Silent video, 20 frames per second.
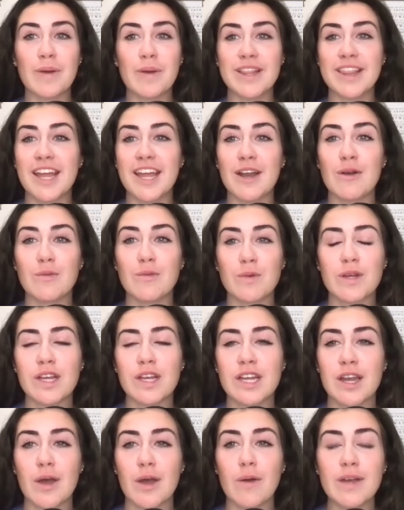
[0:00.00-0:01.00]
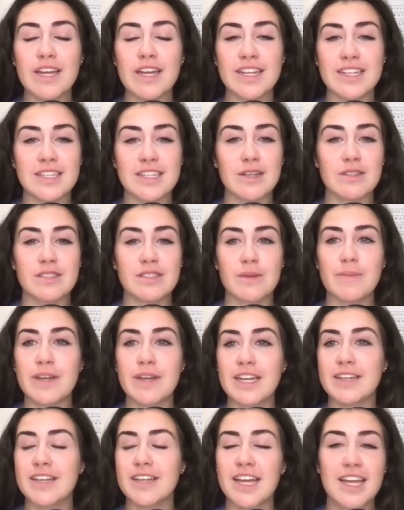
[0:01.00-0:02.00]
but they don't really know it until
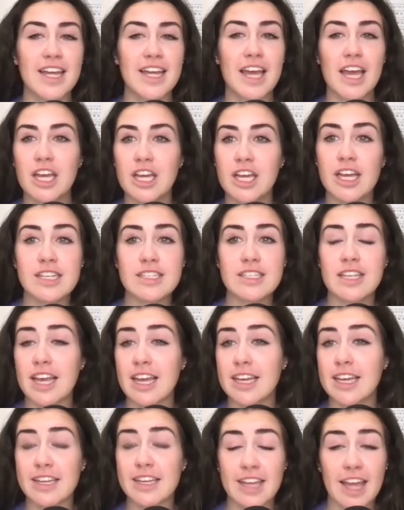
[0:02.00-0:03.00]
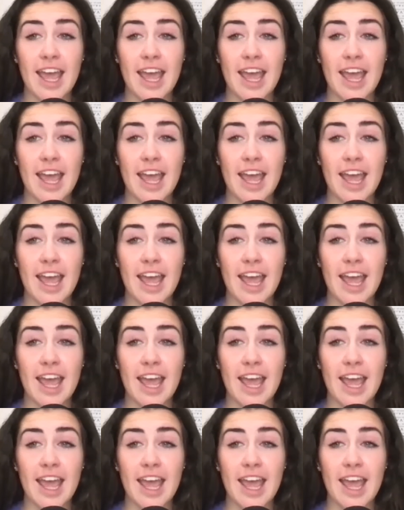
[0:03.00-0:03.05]
somebody is like,